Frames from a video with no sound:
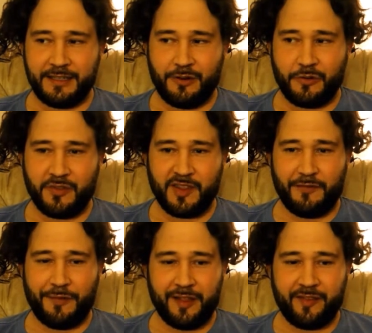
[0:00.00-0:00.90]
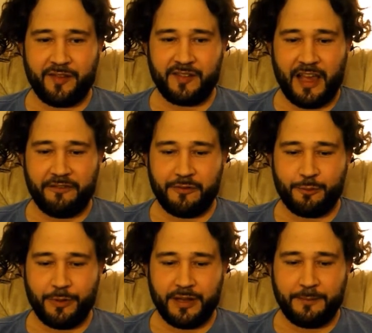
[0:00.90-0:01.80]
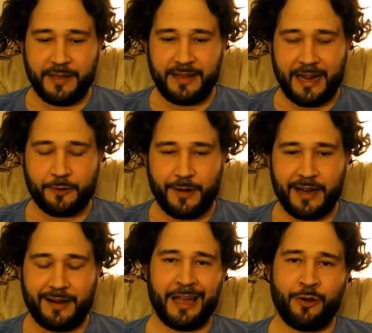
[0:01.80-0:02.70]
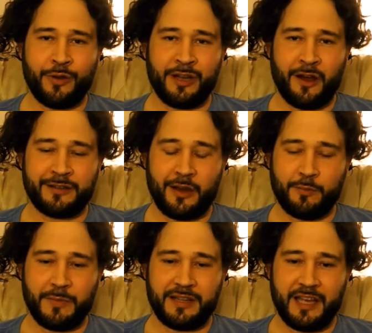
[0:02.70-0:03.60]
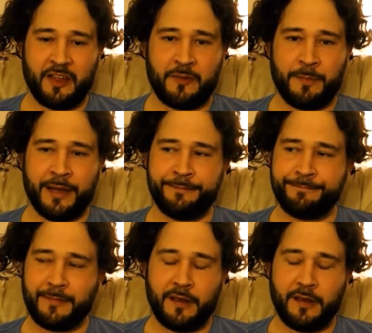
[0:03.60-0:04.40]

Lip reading: you know, his defenses haven't really been that great. I know he knocked out Matisse, but